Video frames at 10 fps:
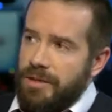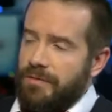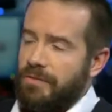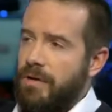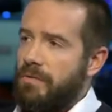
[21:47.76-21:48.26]

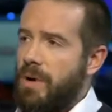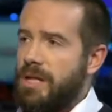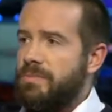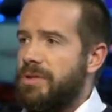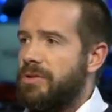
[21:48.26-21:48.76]
of, of
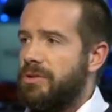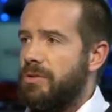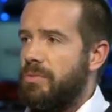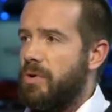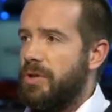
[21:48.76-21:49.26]
Westminster
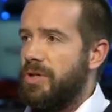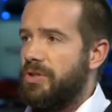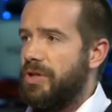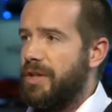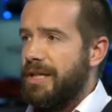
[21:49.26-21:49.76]

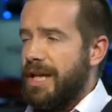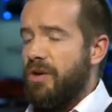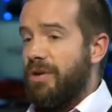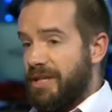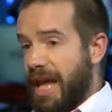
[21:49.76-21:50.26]
wonkishness. I think
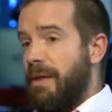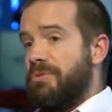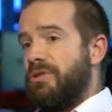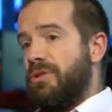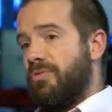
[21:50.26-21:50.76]
Carol is absolutely